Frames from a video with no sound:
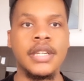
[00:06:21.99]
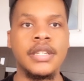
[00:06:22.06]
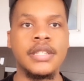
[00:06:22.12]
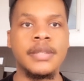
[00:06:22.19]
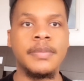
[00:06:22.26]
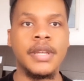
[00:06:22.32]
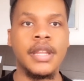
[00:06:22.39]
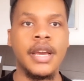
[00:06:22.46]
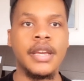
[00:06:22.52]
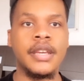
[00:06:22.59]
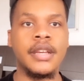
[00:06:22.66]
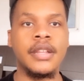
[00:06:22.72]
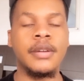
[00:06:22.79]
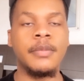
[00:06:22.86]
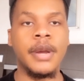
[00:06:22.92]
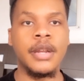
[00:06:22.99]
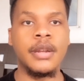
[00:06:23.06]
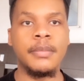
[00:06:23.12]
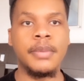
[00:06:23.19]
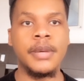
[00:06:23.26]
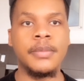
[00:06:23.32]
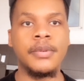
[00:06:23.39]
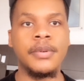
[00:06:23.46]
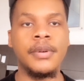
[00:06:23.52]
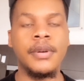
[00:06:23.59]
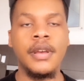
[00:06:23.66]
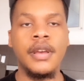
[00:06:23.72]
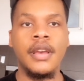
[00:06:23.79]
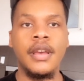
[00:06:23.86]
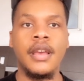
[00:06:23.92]
they have just been like killing random people
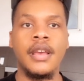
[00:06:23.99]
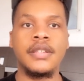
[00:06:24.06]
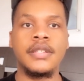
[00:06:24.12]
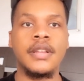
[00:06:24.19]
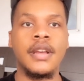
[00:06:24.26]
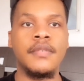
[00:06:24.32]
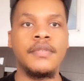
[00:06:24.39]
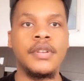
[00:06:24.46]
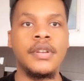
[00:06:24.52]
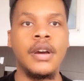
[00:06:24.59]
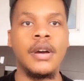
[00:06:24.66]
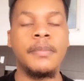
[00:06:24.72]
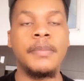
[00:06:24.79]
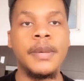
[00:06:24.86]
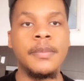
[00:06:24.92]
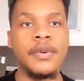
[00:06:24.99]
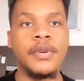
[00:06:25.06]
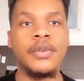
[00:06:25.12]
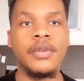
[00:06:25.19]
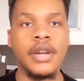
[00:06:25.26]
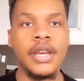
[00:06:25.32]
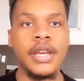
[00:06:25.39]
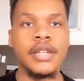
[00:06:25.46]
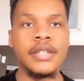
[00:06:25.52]
and stuff, you know, people who were